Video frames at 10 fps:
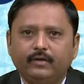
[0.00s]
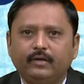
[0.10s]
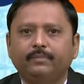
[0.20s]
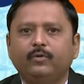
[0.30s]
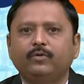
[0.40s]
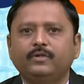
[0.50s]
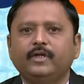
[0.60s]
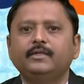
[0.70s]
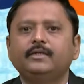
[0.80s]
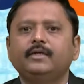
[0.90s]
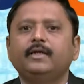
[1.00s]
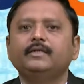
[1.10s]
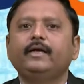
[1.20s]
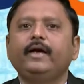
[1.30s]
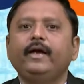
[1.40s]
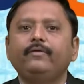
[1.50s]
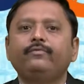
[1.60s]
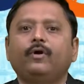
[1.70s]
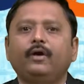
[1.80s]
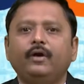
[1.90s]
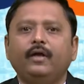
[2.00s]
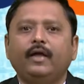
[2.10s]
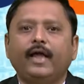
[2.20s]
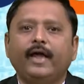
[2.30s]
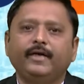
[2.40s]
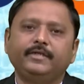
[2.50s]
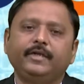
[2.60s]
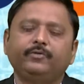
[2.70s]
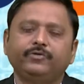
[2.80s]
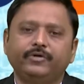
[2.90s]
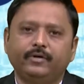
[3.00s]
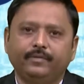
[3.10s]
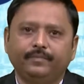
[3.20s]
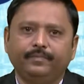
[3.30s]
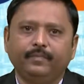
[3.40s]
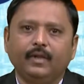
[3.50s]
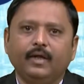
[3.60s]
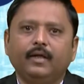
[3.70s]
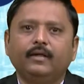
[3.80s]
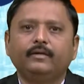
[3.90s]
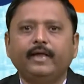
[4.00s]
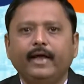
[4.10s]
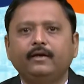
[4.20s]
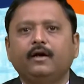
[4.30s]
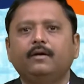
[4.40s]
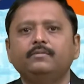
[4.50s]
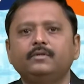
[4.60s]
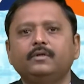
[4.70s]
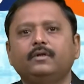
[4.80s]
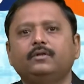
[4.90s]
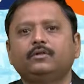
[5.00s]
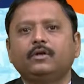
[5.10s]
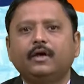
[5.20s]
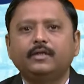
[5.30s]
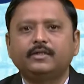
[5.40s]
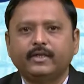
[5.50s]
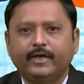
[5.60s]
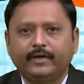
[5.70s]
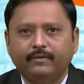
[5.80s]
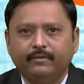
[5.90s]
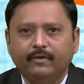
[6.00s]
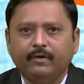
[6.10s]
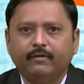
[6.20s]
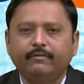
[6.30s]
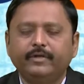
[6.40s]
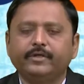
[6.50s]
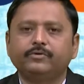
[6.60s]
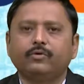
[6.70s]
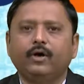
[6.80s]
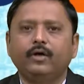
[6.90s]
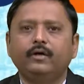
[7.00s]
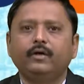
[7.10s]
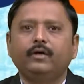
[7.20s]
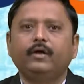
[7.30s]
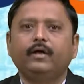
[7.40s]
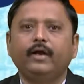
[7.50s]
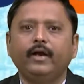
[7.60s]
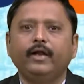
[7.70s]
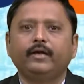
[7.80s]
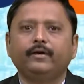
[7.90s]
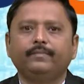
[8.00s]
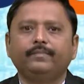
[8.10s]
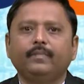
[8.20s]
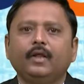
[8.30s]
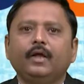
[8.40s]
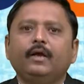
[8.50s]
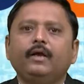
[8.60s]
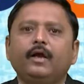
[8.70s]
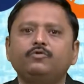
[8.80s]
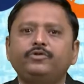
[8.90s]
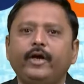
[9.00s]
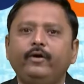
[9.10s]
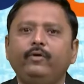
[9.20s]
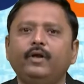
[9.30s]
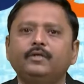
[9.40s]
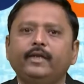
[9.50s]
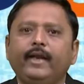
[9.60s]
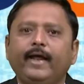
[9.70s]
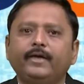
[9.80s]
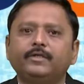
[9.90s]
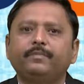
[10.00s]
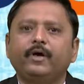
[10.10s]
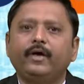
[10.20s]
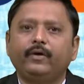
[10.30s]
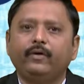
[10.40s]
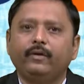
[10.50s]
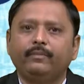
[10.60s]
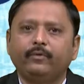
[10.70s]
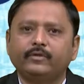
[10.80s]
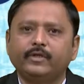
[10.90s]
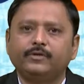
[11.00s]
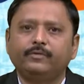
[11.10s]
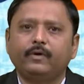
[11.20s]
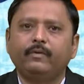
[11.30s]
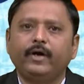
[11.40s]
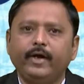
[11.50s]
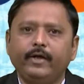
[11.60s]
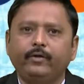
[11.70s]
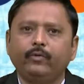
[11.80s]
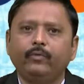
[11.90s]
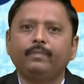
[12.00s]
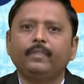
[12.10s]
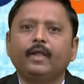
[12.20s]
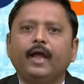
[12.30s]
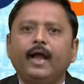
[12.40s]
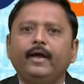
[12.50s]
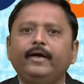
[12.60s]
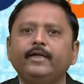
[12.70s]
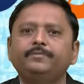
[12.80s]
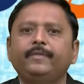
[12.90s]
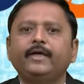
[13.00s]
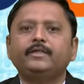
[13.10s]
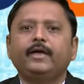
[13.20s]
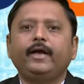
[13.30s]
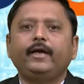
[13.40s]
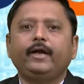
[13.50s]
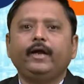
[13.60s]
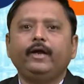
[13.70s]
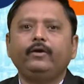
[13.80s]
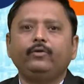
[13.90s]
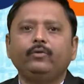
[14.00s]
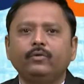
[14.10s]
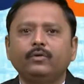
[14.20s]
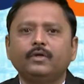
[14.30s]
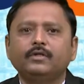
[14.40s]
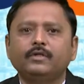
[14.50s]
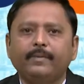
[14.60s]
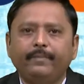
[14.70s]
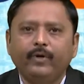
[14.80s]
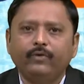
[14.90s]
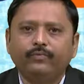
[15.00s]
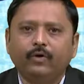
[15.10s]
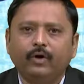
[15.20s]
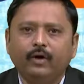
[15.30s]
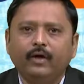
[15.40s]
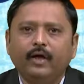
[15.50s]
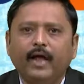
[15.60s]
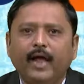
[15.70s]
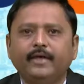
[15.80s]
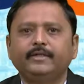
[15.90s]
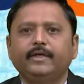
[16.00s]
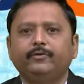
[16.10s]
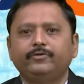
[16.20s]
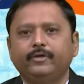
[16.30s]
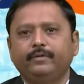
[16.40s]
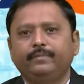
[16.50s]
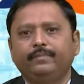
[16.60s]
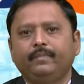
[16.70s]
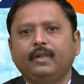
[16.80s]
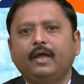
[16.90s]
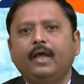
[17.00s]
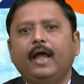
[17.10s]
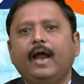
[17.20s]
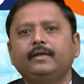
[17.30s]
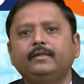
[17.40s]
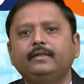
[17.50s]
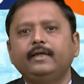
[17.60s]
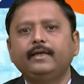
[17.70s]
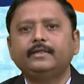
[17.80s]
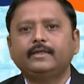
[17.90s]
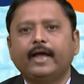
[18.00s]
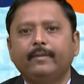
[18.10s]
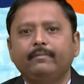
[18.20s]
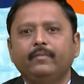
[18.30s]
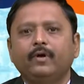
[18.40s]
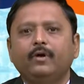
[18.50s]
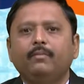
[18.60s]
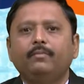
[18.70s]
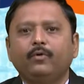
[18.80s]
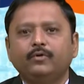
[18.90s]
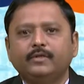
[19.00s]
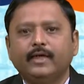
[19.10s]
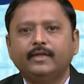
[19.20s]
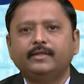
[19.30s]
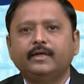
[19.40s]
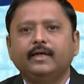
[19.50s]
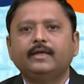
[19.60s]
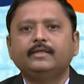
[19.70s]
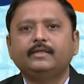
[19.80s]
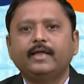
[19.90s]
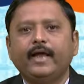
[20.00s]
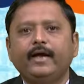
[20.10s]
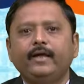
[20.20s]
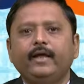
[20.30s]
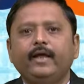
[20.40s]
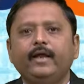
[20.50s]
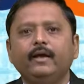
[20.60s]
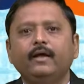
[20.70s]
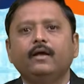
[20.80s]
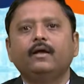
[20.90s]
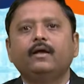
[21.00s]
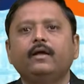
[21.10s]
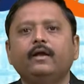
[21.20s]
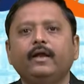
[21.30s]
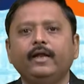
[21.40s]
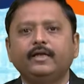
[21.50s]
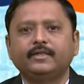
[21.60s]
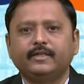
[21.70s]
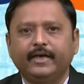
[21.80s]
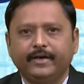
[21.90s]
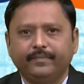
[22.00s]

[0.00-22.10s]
the process is ready for execution. Then comes third state, which is called running. Now, scheduler selects particular process from ready queue and dispatch it into CPU for execution at this time process is said in running state.